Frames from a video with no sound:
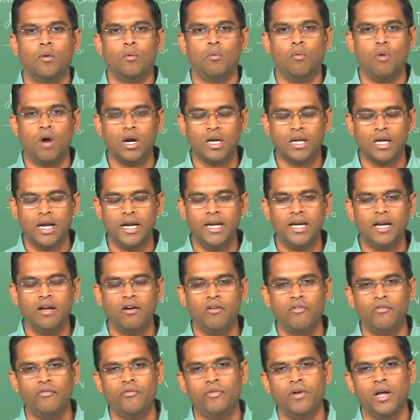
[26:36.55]
what kind
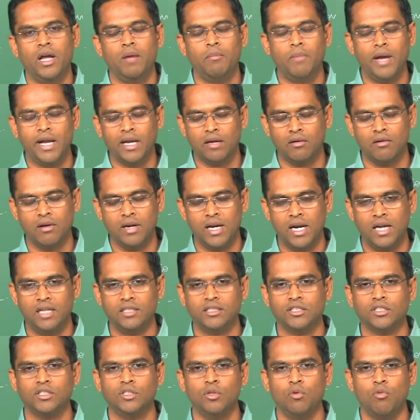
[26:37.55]
of a micro
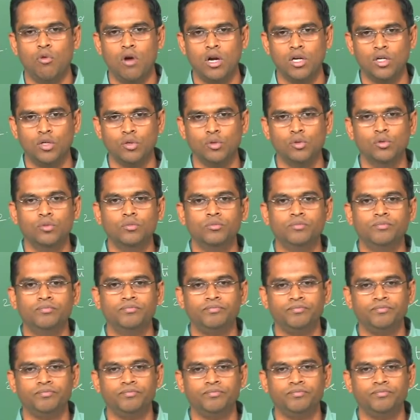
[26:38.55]
analysis you want to